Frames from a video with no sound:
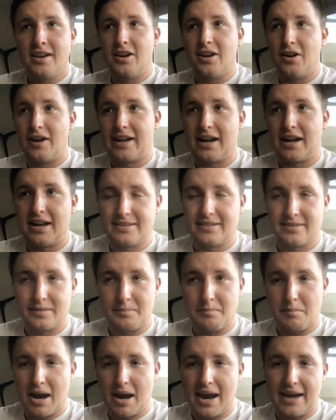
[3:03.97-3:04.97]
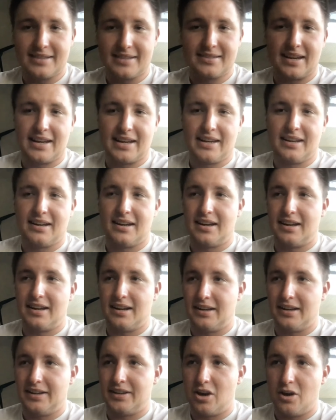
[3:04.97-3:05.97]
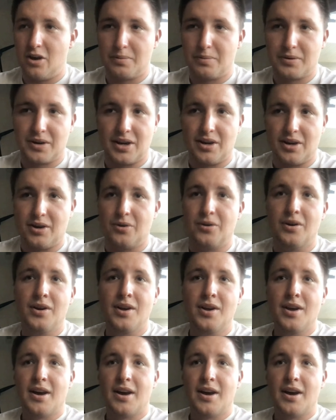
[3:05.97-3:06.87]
I got some mics, I got a GoPro,